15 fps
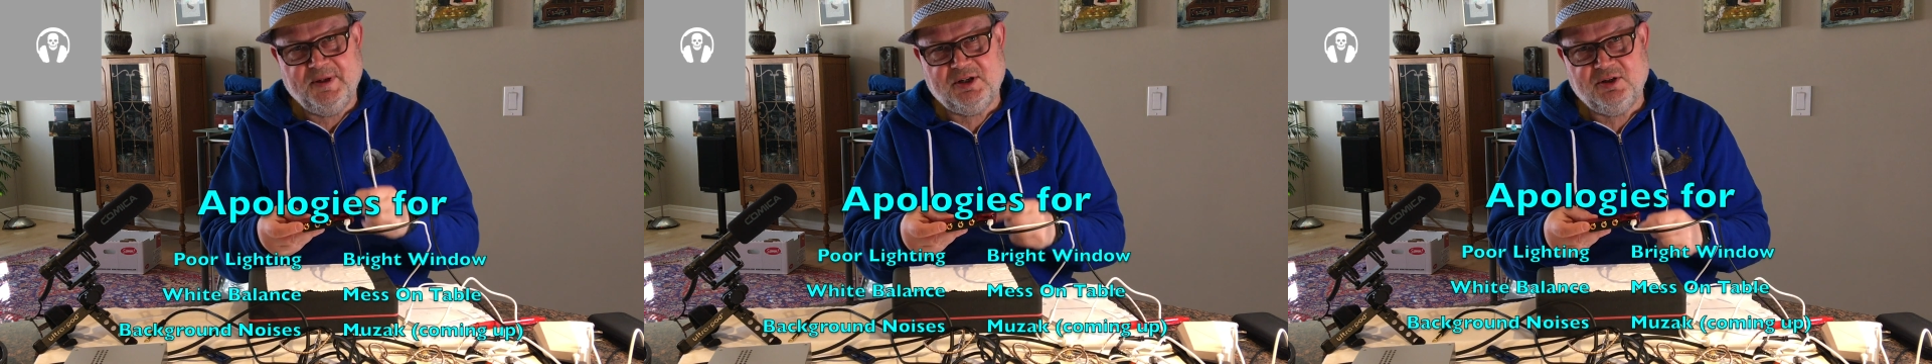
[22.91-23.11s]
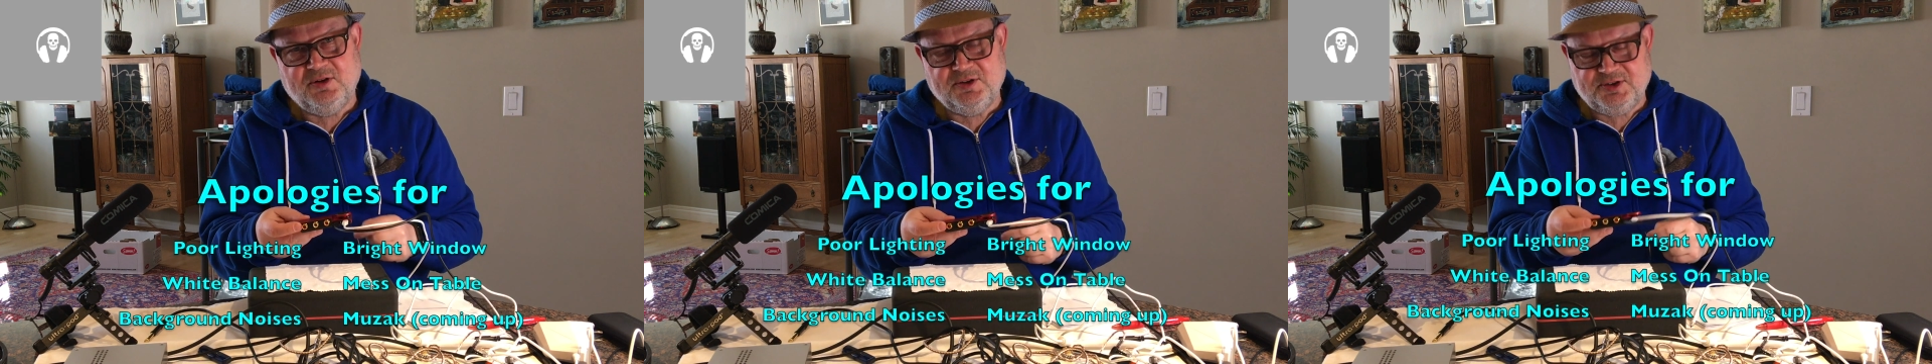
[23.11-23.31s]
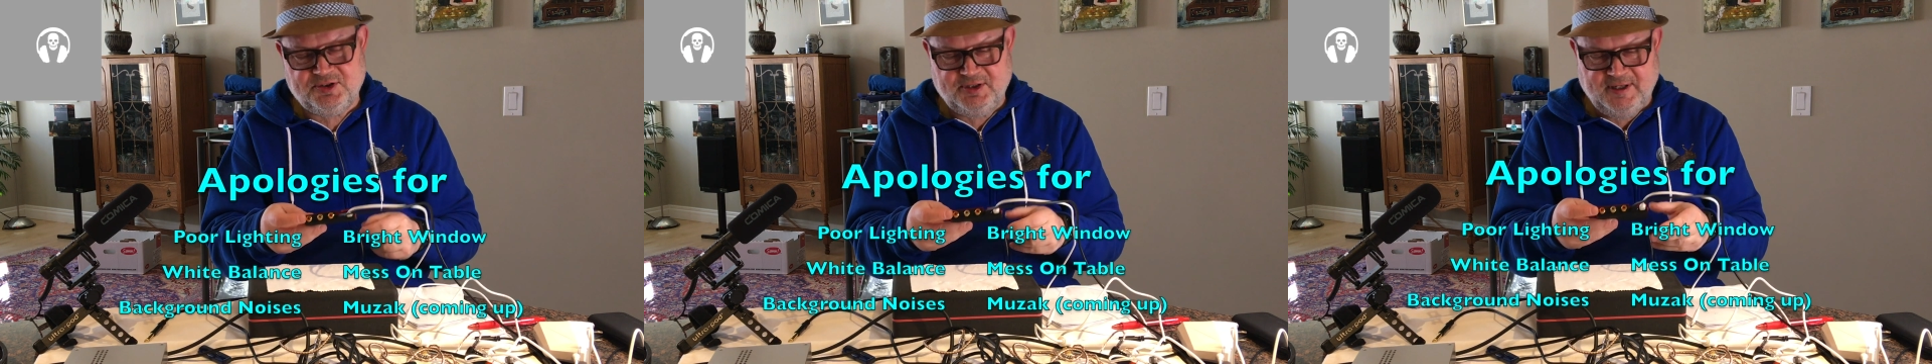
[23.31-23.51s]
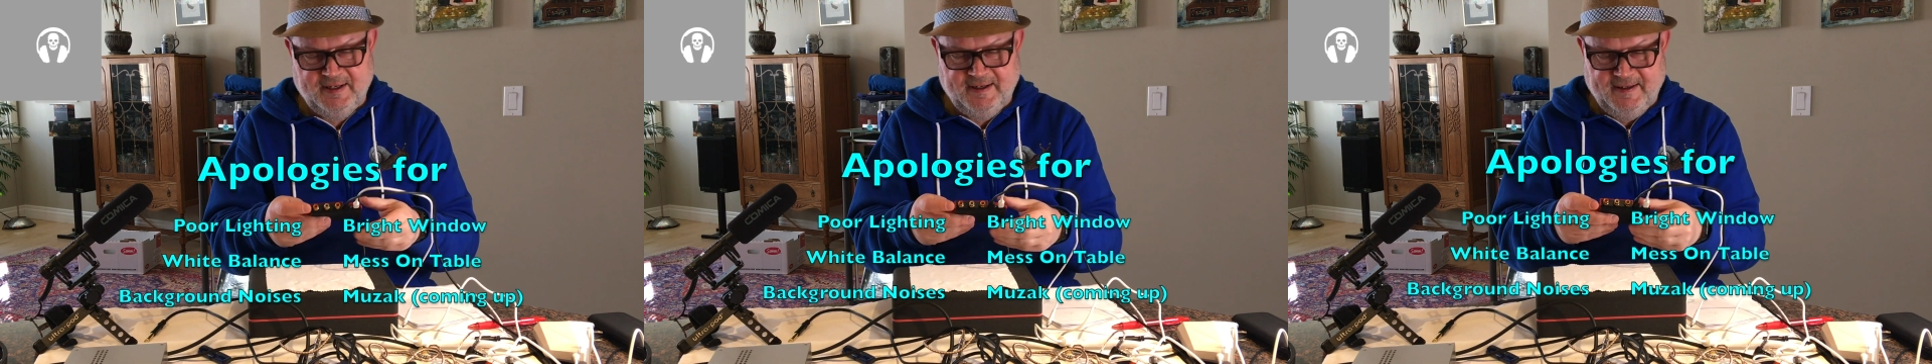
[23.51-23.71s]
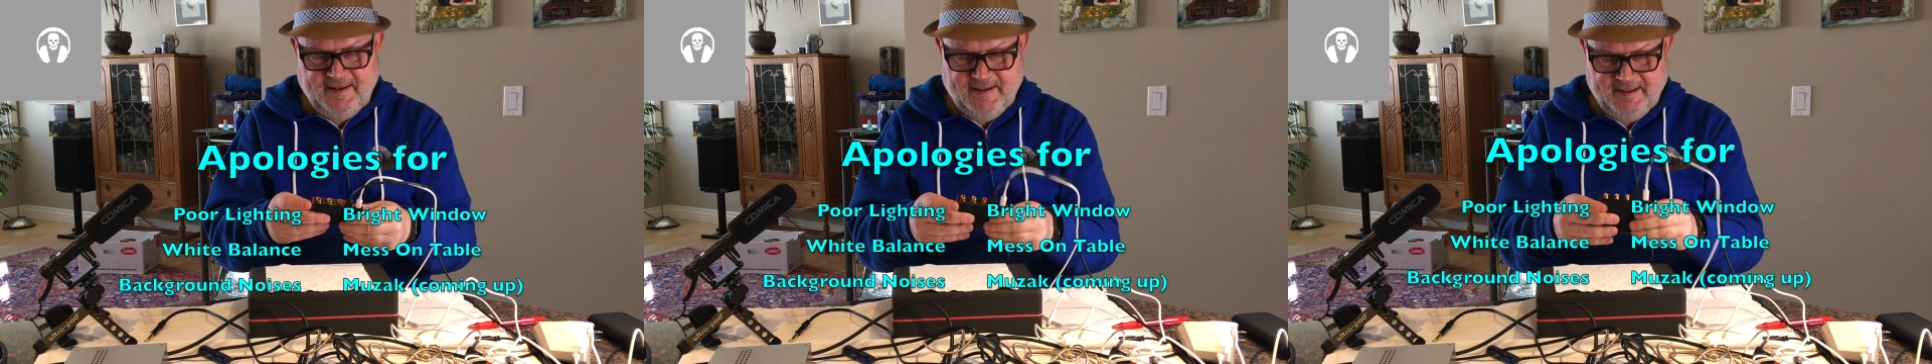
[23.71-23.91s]
because
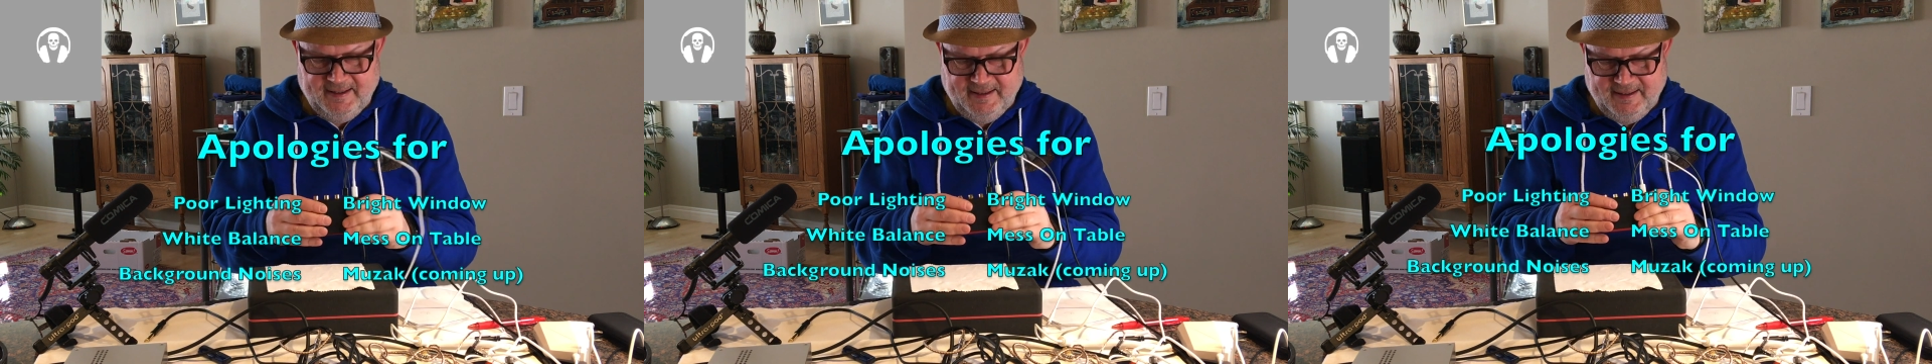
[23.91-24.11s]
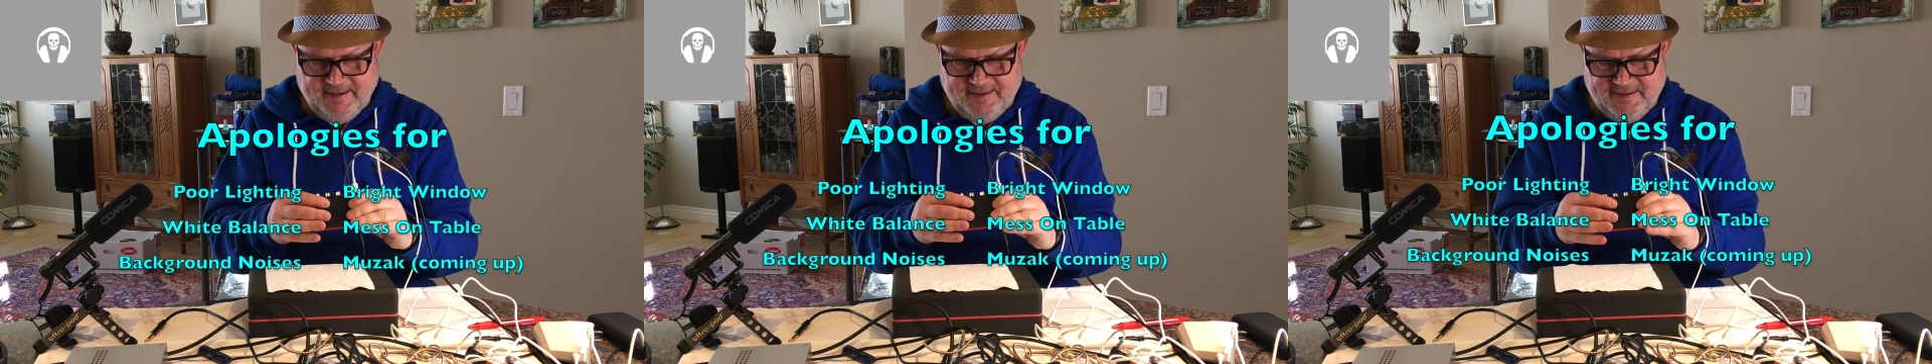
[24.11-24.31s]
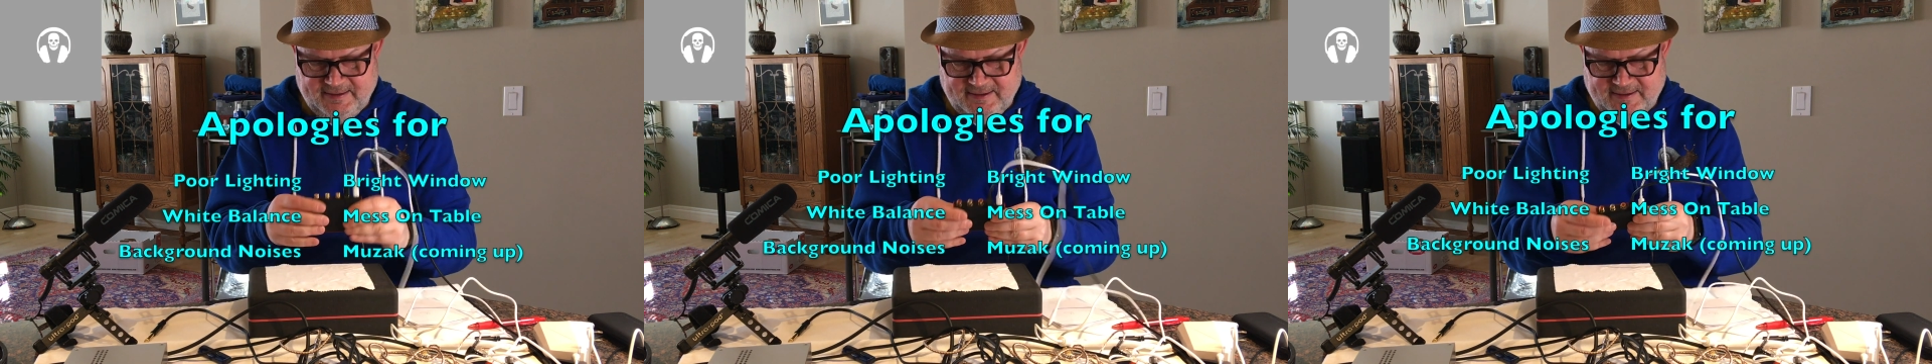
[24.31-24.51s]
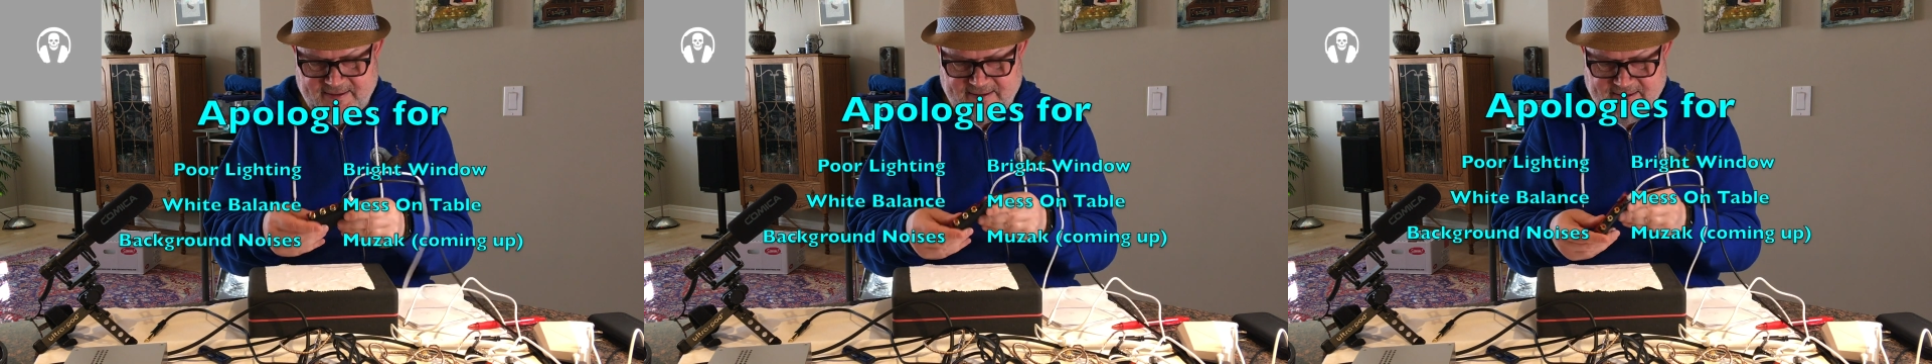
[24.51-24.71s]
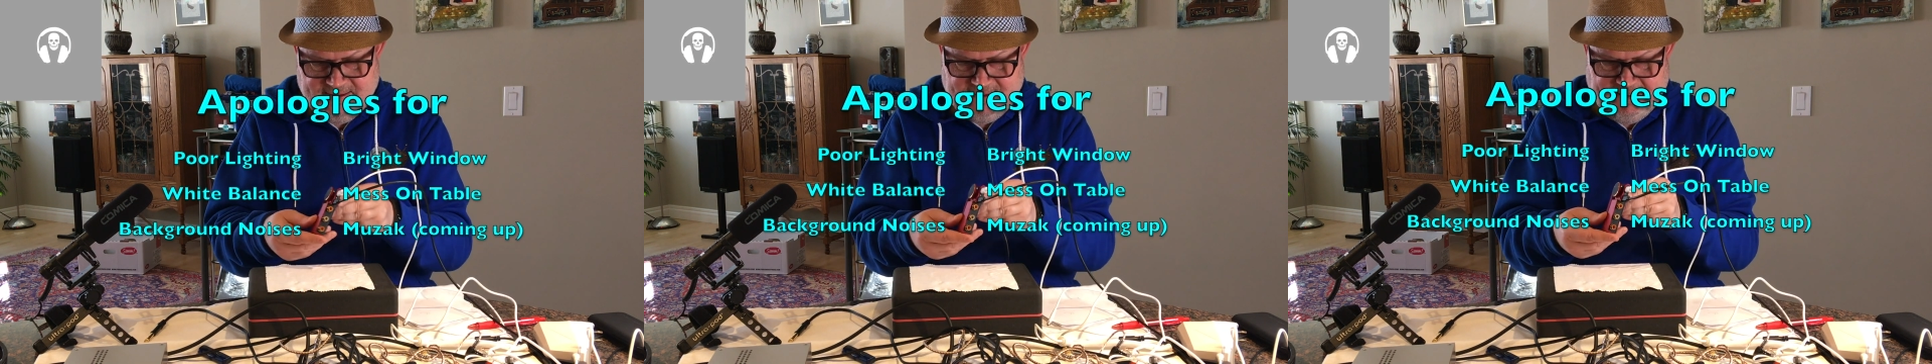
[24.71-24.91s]
this is the